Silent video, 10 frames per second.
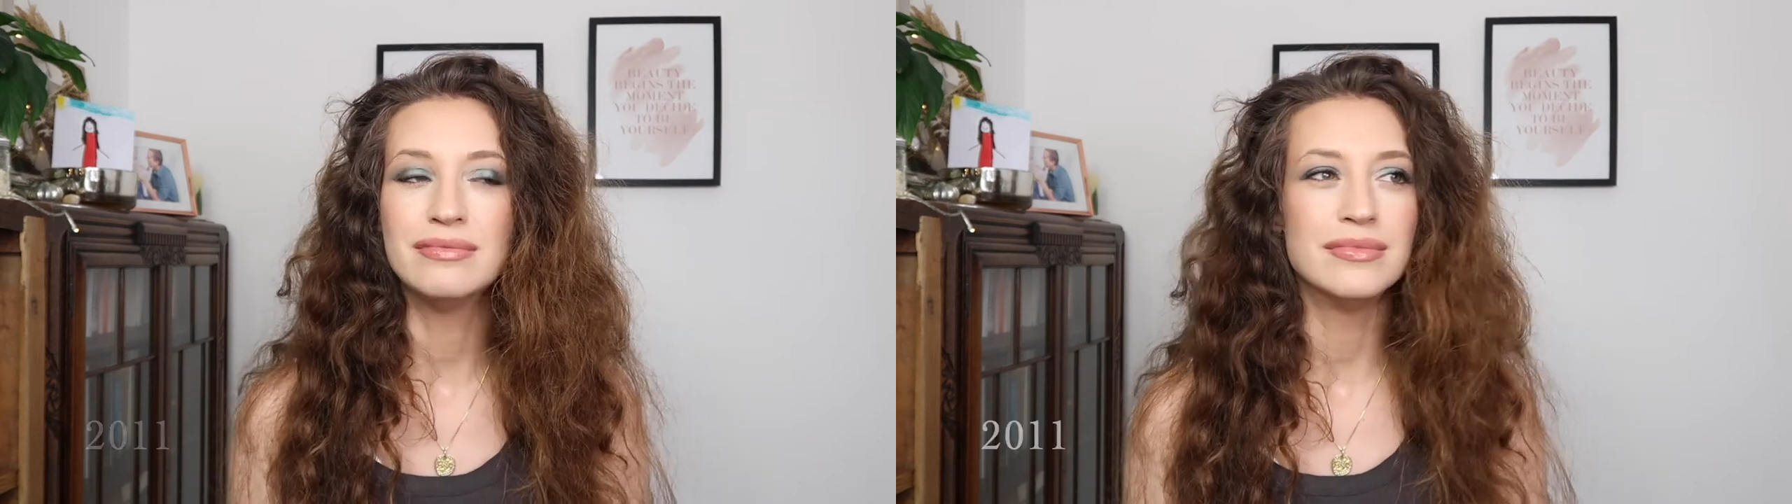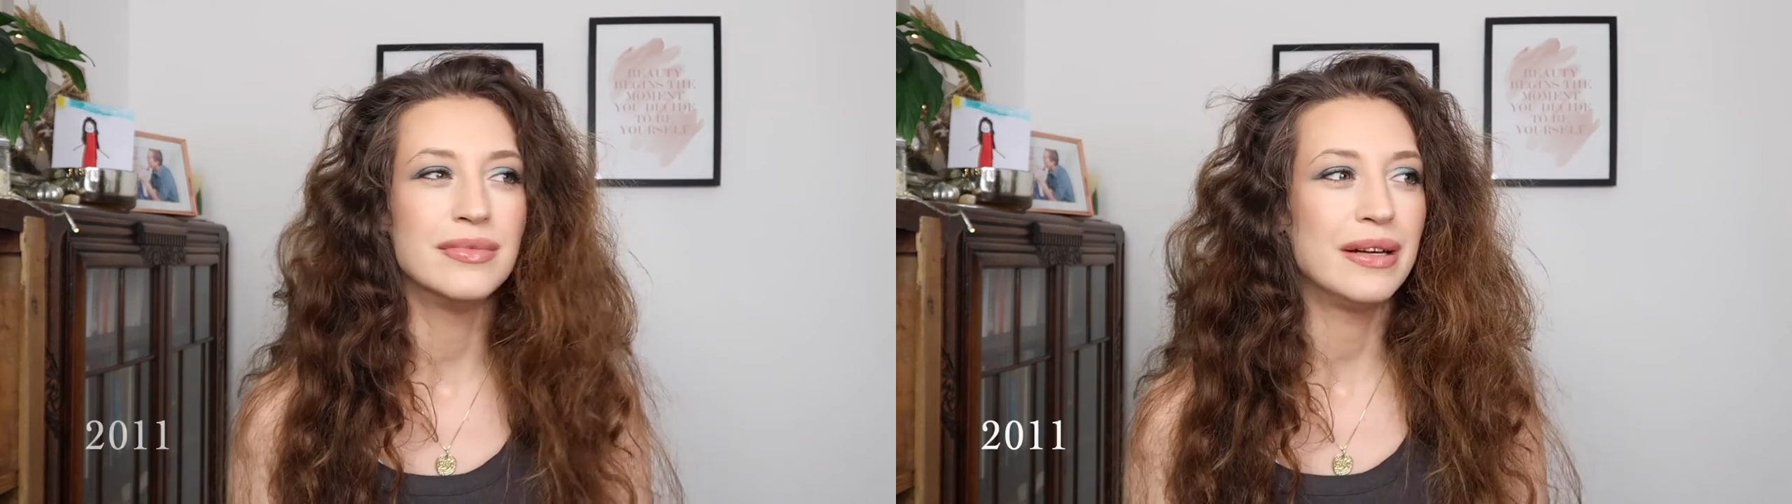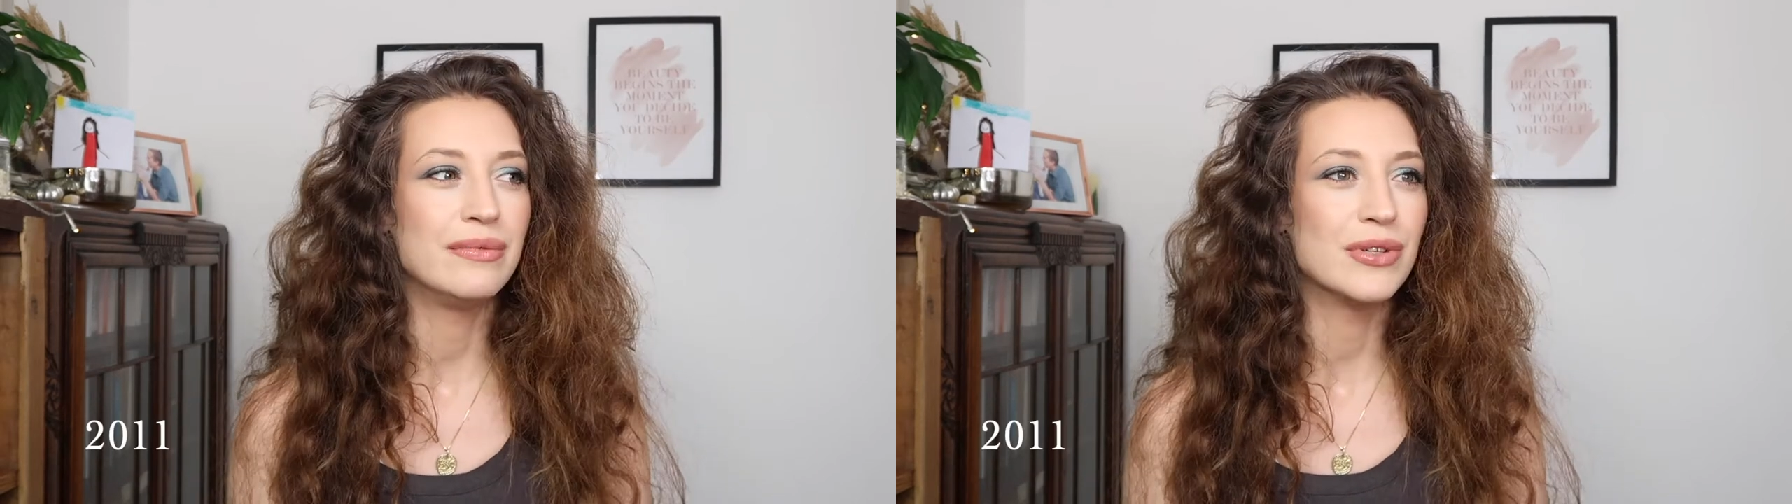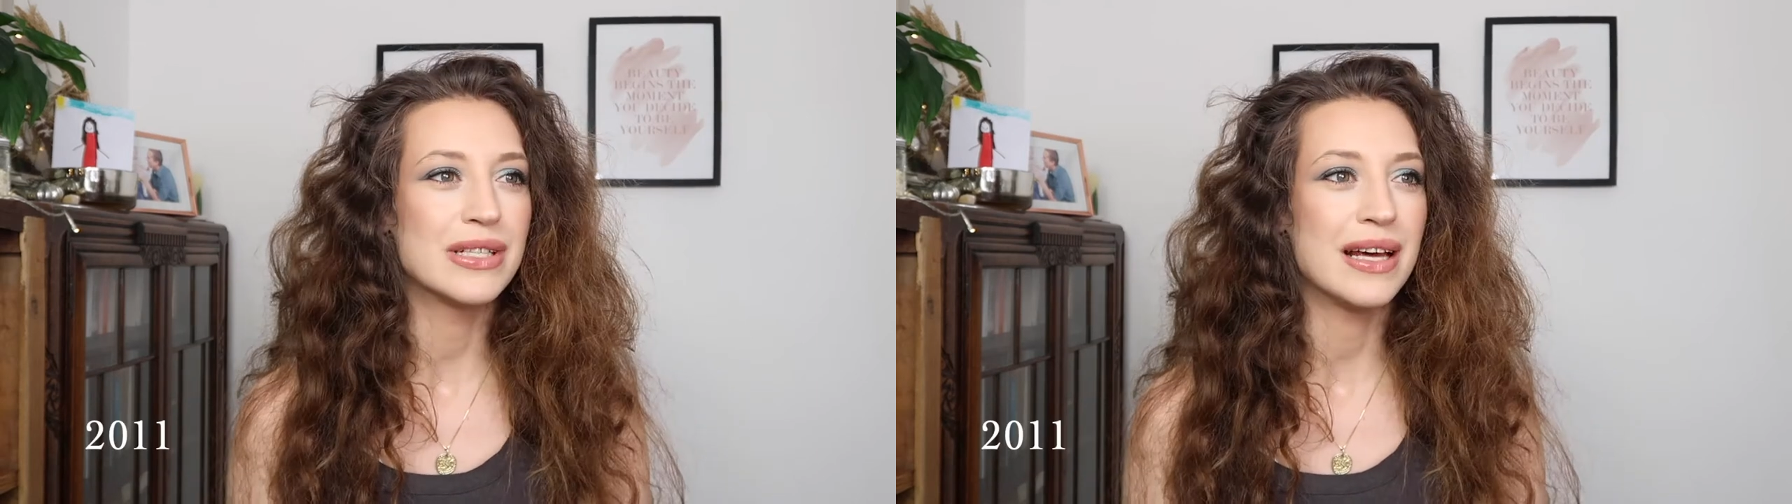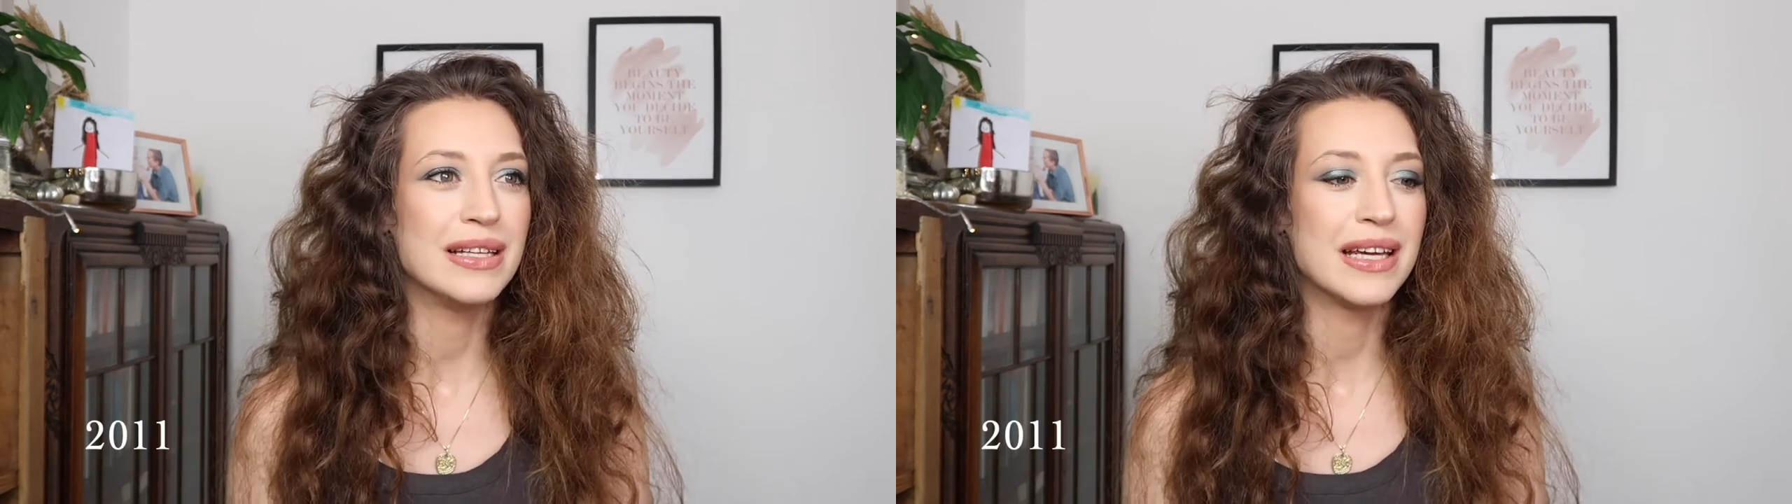when was
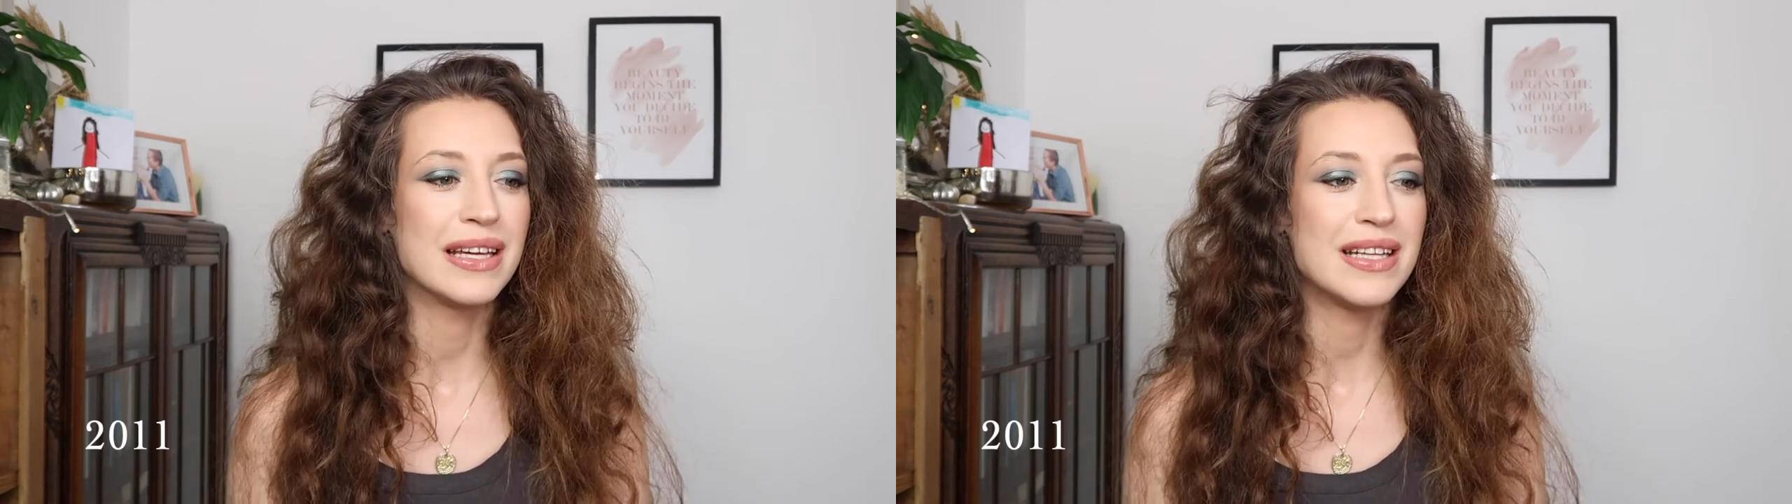that like